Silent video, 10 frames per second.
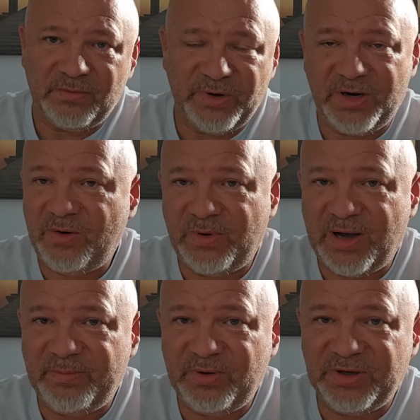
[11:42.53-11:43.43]
We know
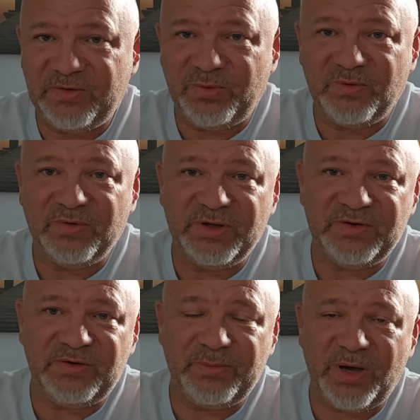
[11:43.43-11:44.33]
why police won't
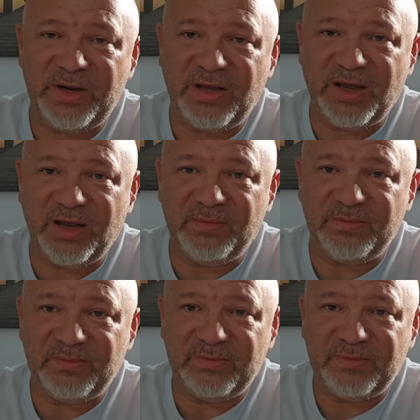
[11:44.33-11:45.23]
release the body cam